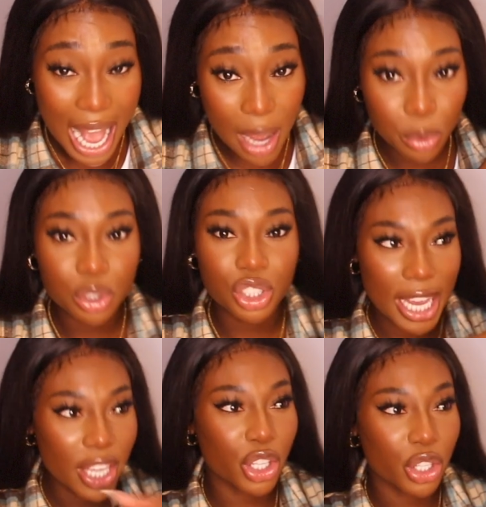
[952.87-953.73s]
I will
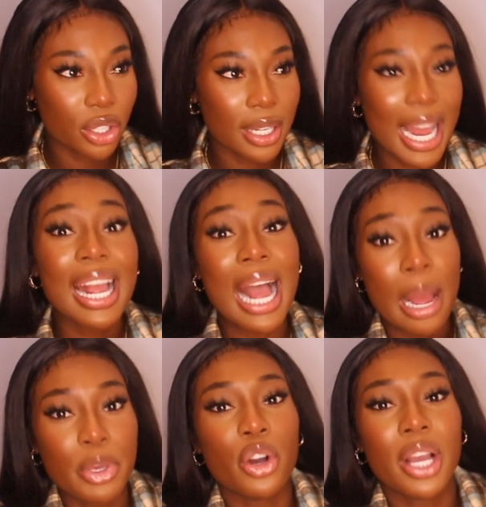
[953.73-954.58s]
check you like
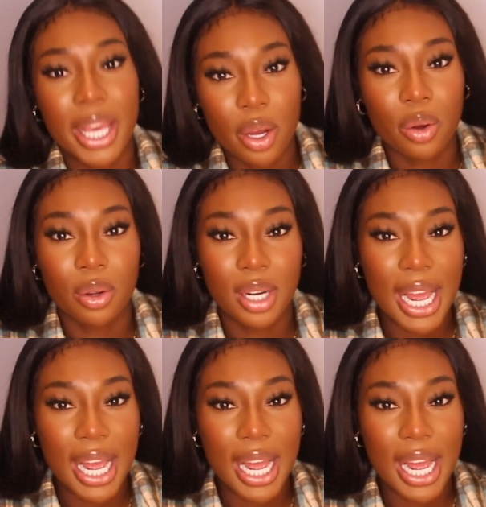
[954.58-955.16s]
I'm your girl.